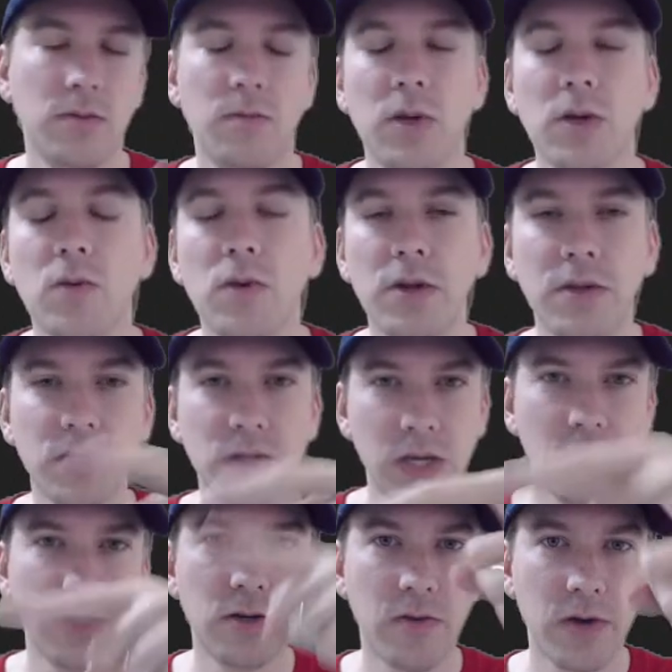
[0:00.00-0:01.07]
pick one of those
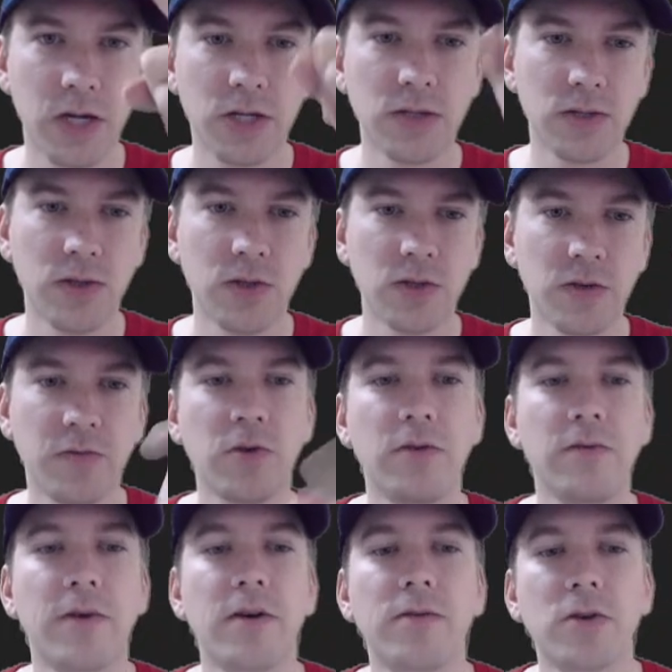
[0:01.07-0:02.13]
8 directions, those
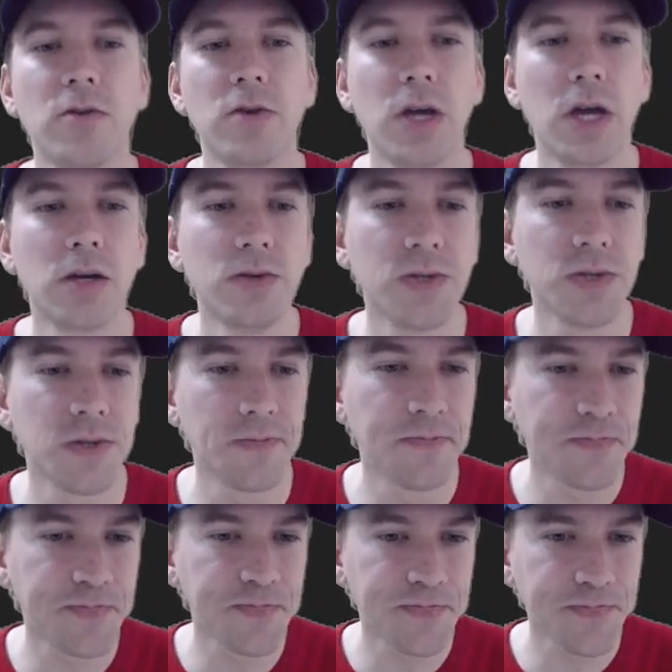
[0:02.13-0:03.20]
45-degree angles,
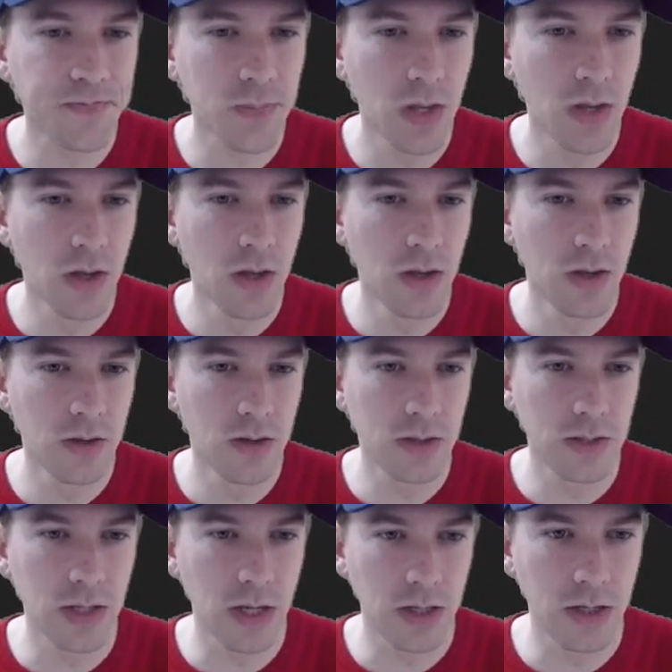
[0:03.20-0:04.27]

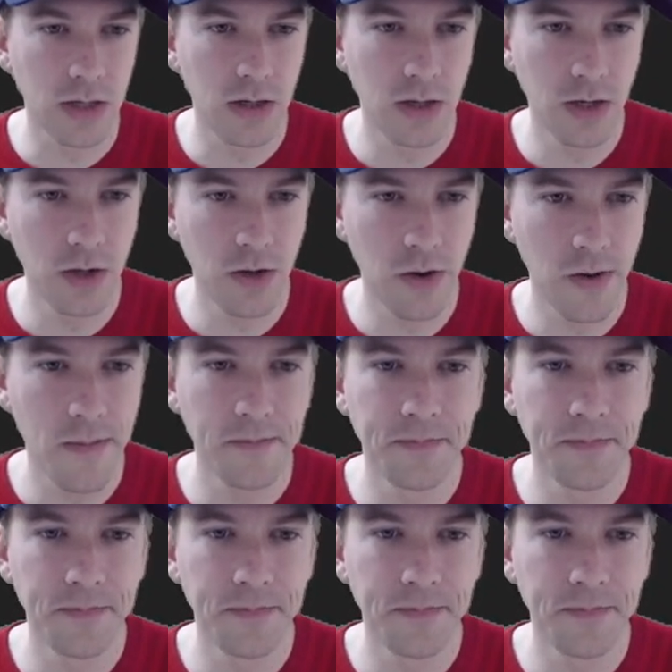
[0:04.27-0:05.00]
exactly here.